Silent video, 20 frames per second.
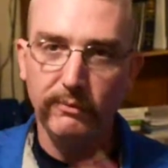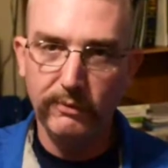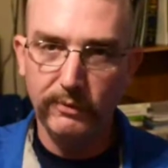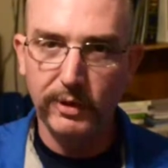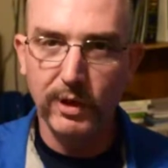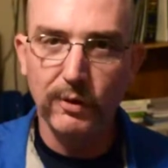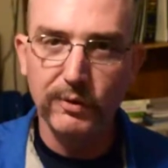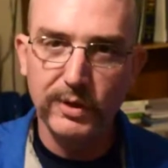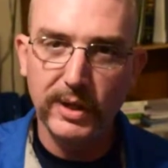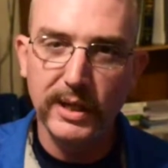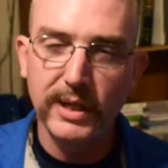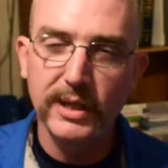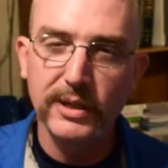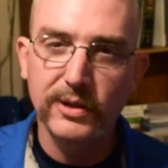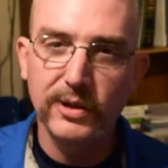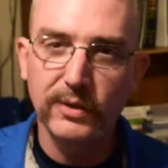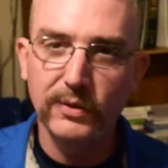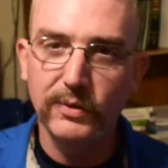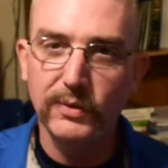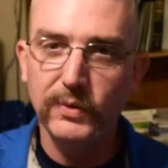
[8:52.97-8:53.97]
Don't dig
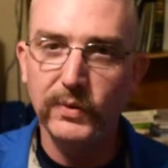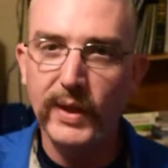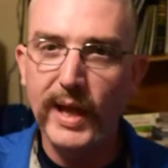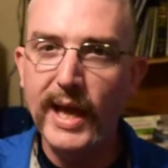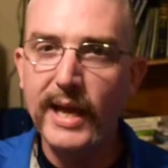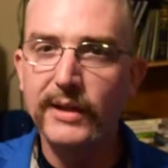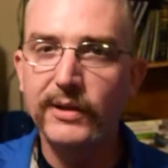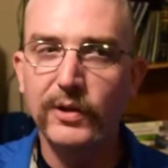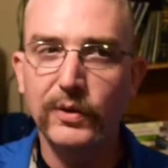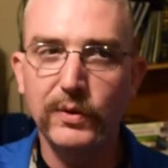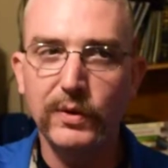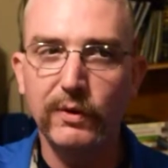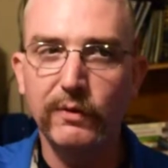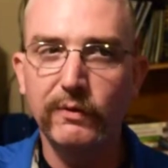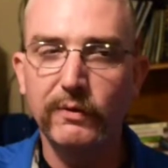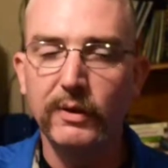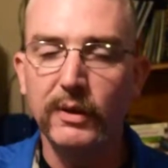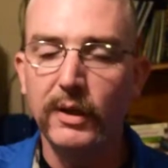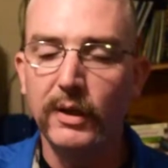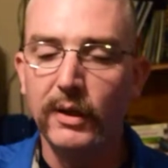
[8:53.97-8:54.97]
into that until
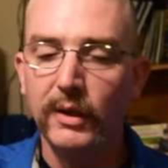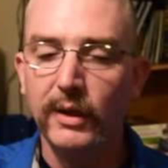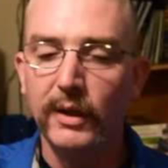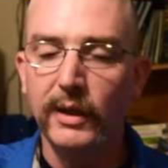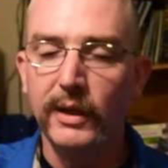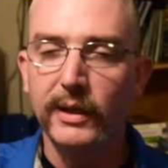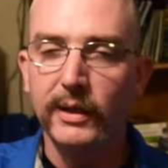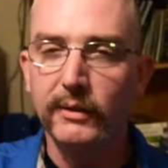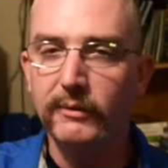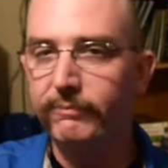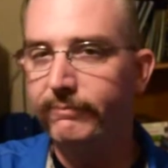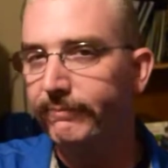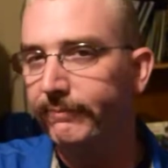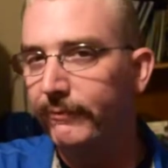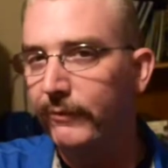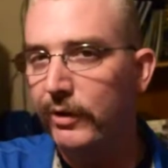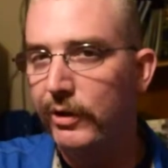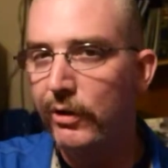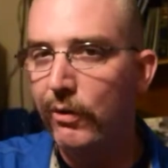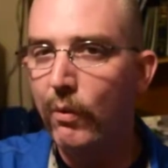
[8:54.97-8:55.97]

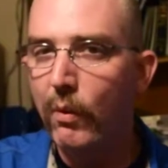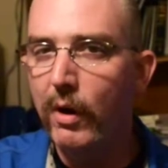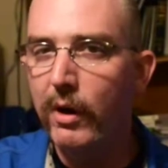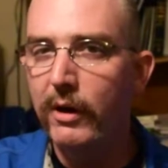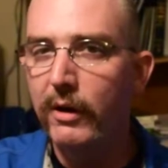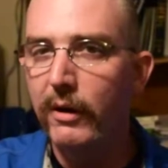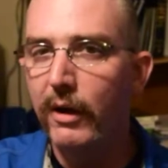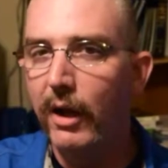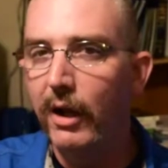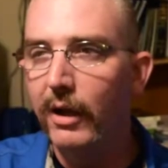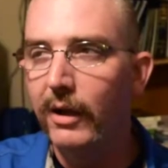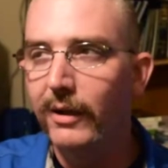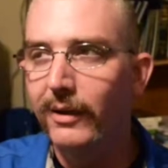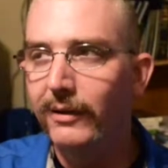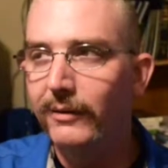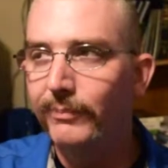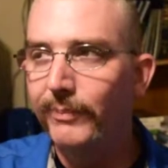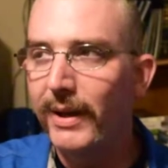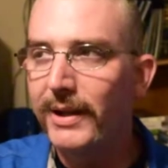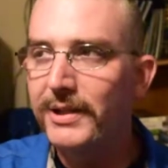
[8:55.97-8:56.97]
you
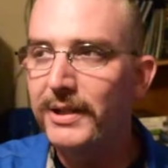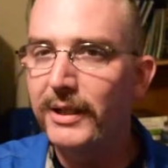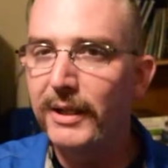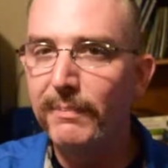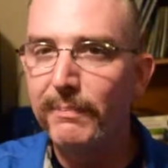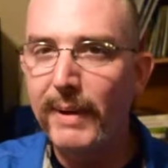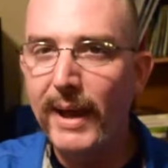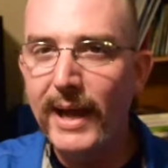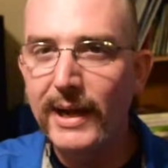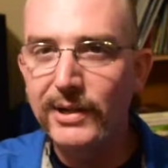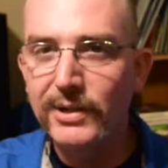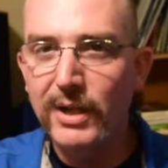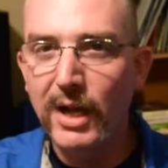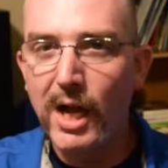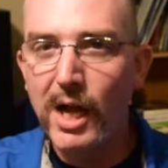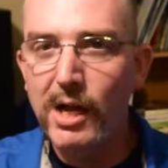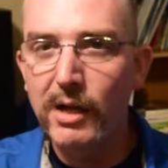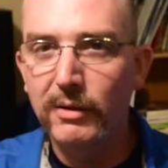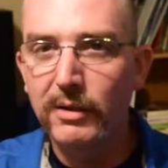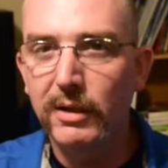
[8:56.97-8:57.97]
want basically back
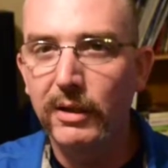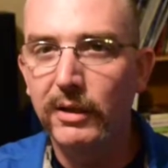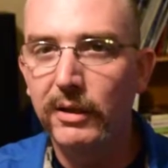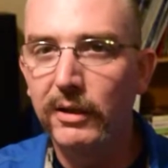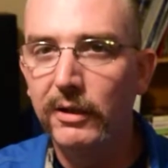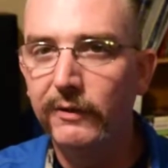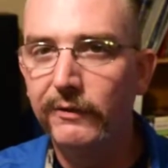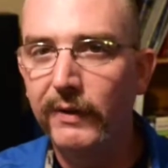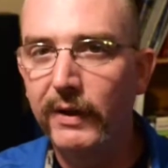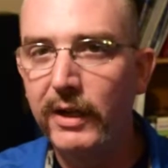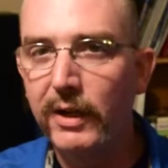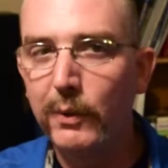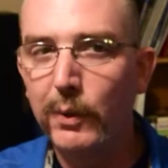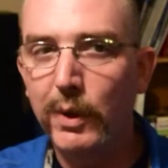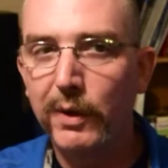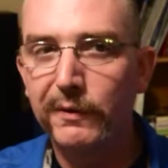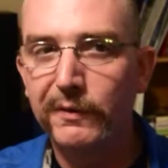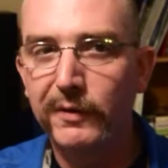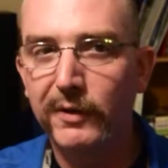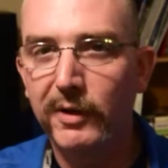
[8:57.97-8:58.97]
stock of
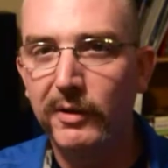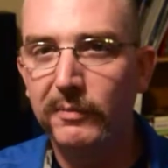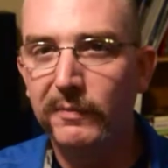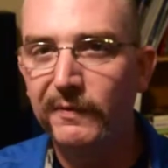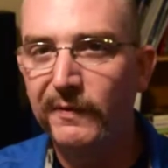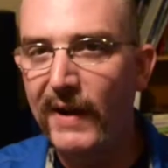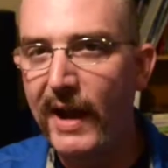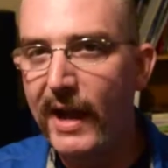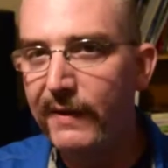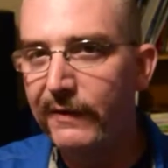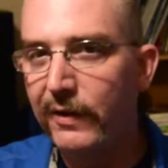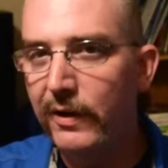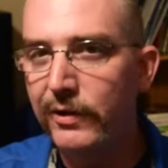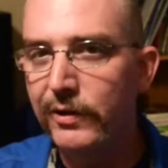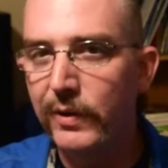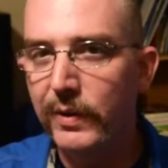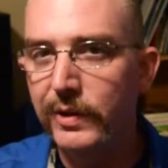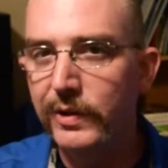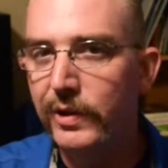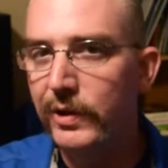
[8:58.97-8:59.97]
anywhere from
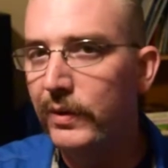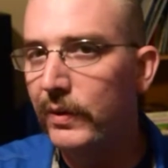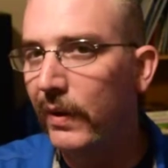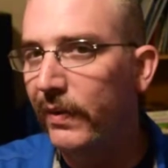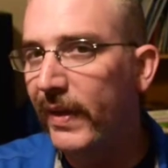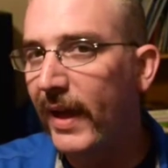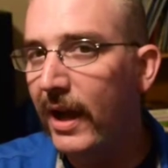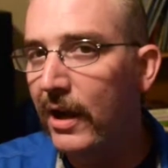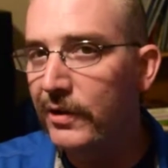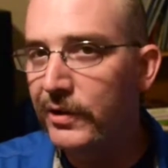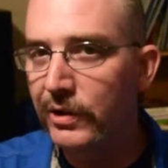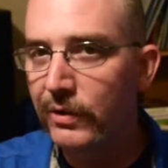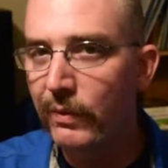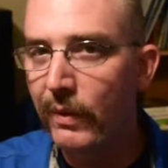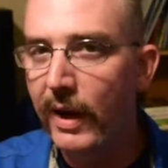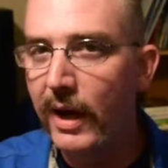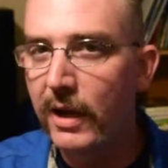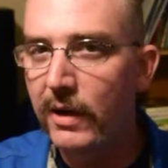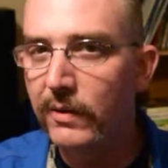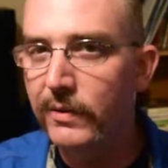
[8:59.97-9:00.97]
500 to 1,000
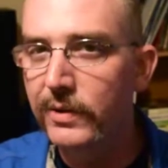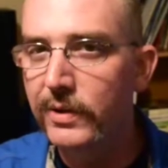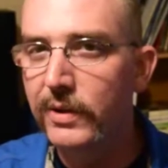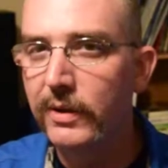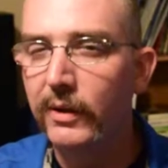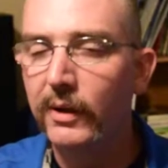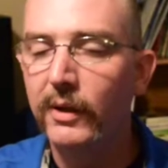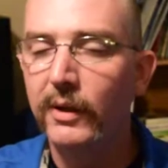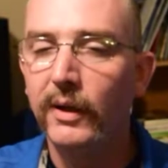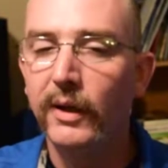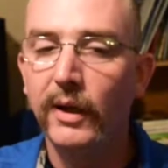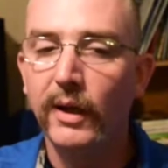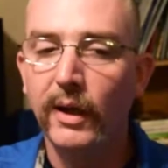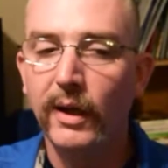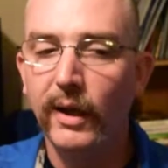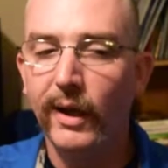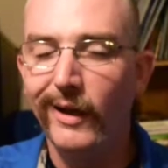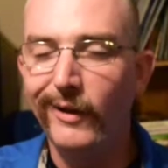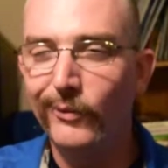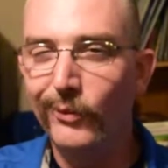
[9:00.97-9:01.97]
rounds.
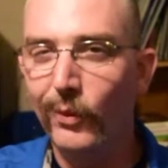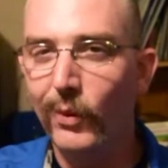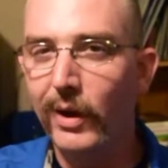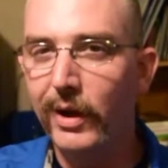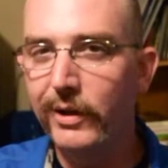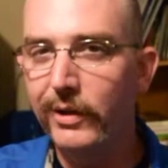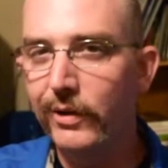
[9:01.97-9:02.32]
And what